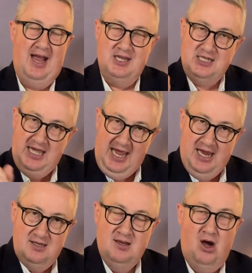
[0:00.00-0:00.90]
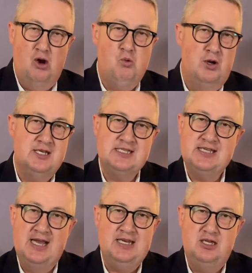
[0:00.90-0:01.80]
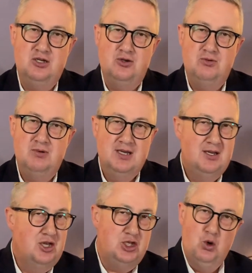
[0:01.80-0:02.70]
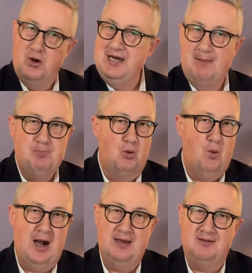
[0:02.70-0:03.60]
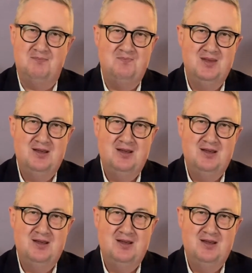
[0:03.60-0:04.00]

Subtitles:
And Ken, I want to say to you, you're number one.